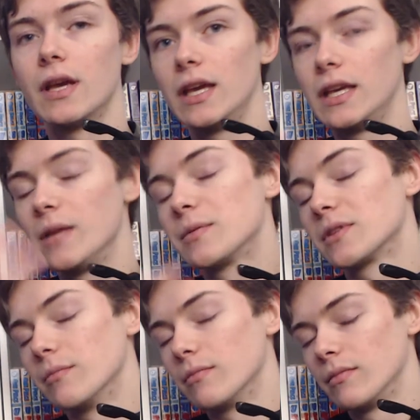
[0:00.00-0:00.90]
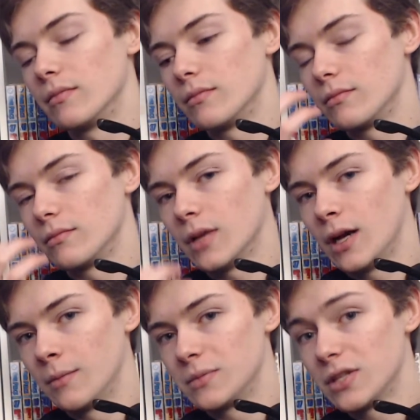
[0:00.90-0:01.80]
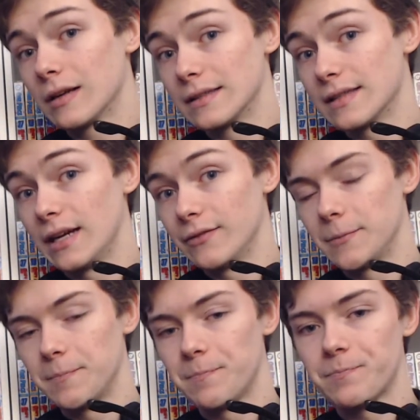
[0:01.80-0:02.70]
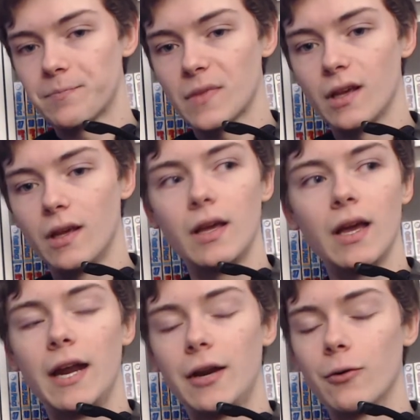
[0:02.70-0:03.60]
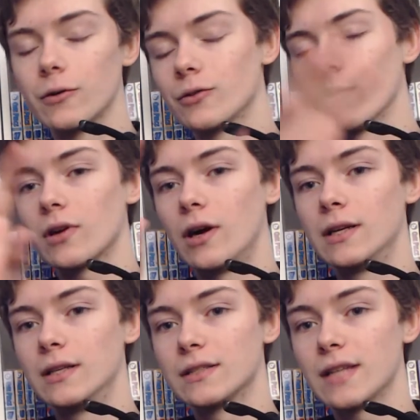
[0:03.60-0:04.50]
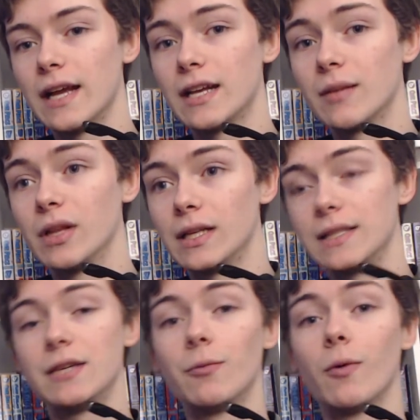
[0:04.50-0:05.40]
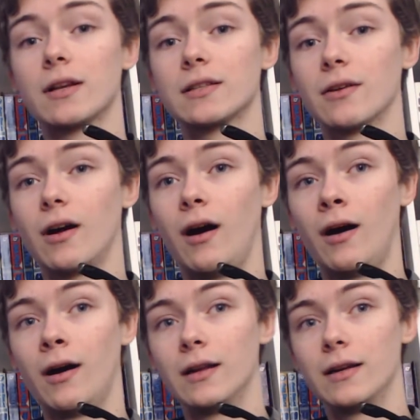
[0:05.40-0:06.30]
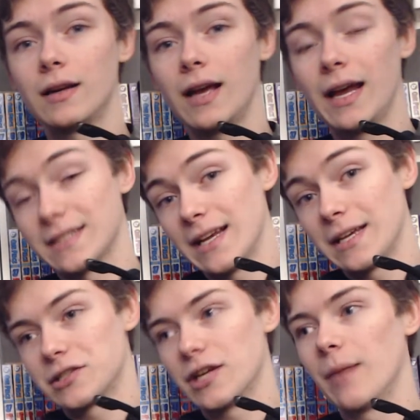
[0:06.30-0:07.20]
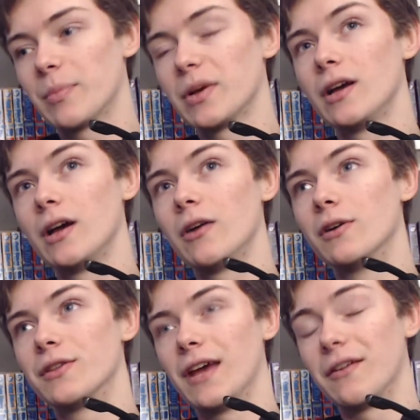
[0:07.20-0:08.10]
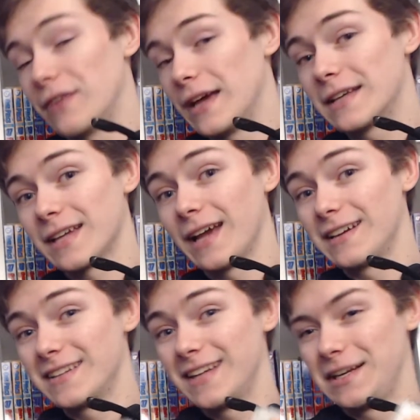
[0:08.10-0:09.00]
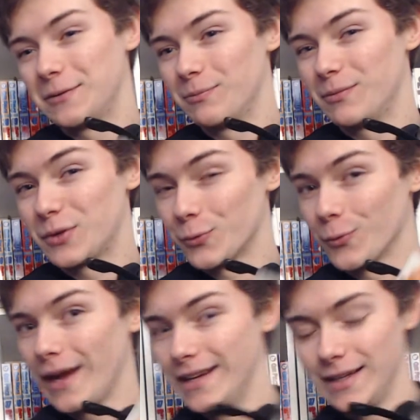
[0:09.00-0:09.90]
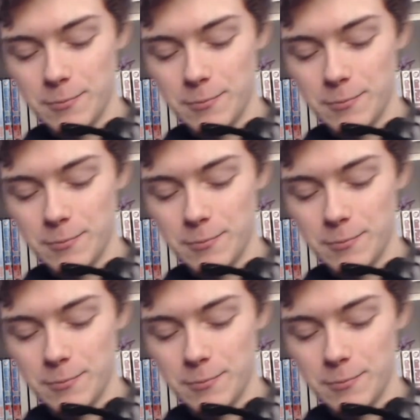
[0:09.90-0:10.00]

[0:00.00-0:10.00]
he keeps them tucked inside of him. And in order to work on his psychic abilities, he works at a psychic shop with a fake psychic named Reagan.